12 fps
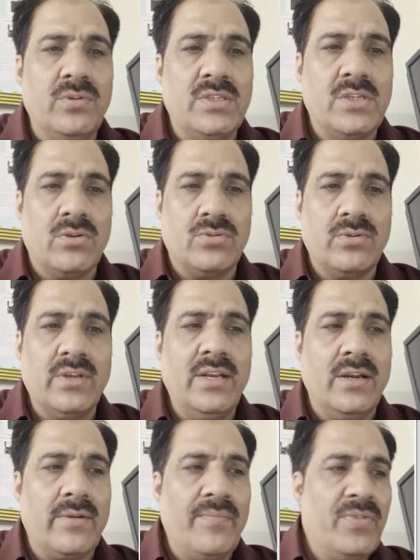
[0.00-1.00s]
This is also
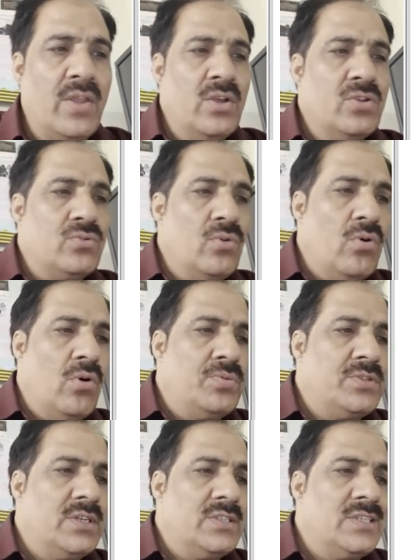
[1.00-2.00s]
correct. So
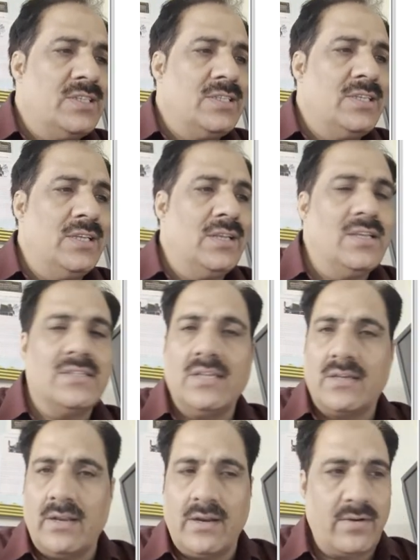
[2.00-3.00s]
option C is
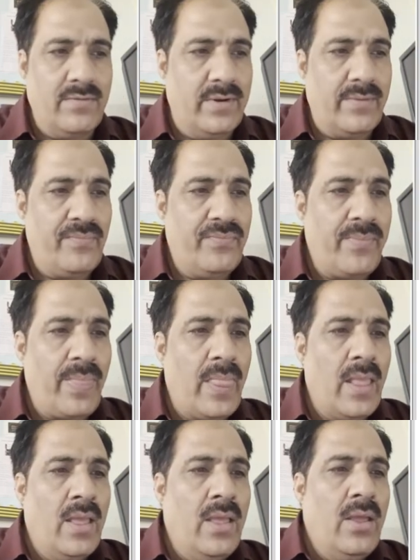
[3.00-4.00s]
the correct one.
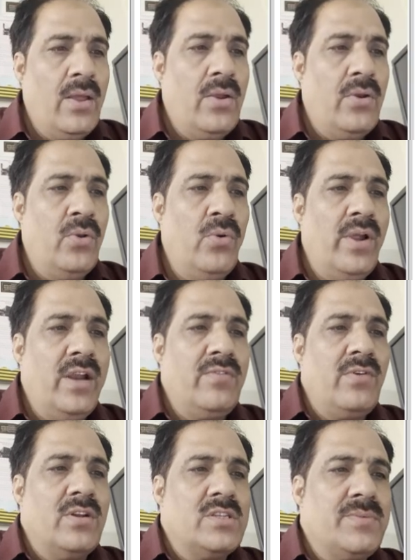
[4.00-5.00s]
No
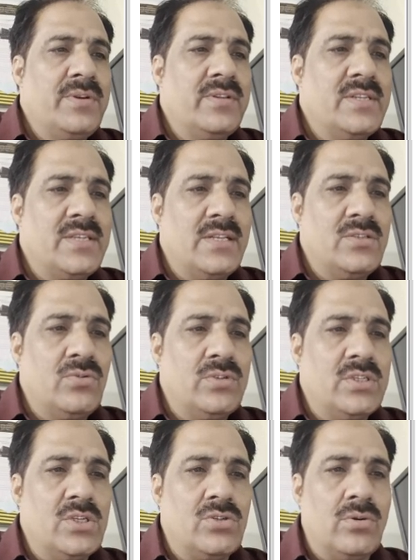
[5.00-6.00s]
end walls between the cells, though
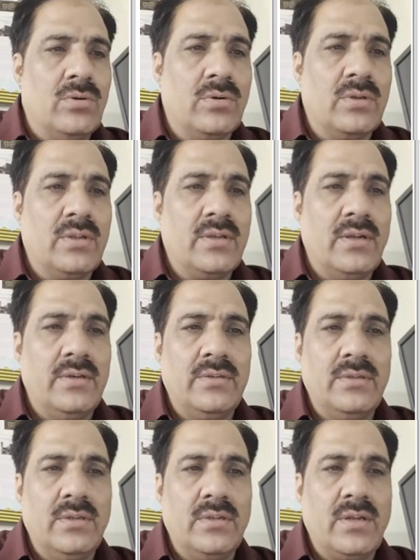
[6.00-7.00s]
this is wrong.
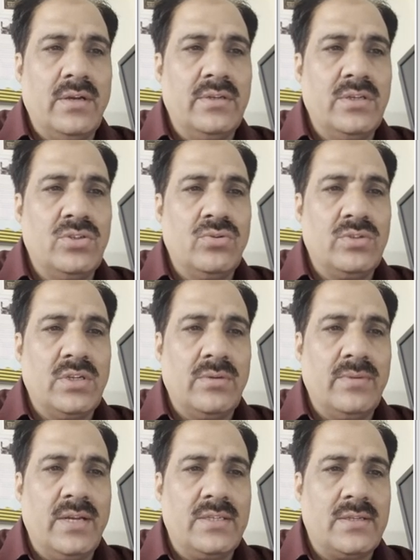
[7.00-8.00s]
Contains no
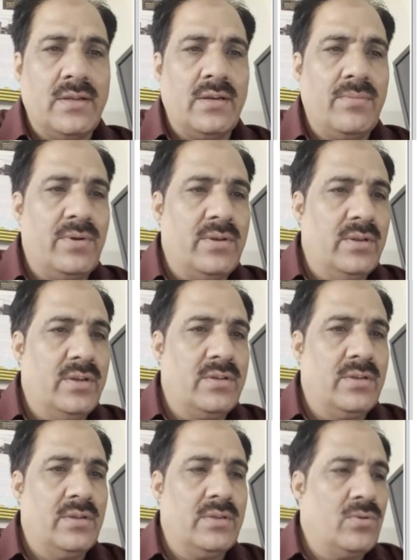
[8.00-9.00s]
cycle, that's correct, but
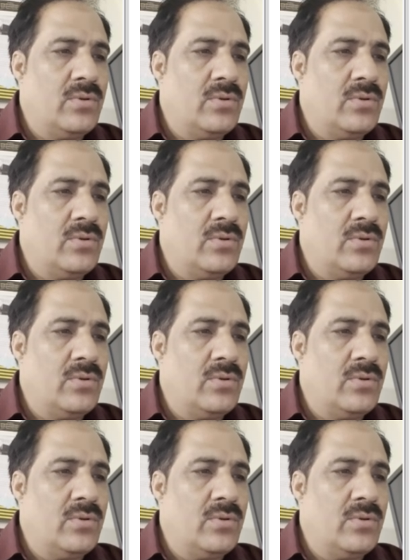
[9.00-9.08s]
no.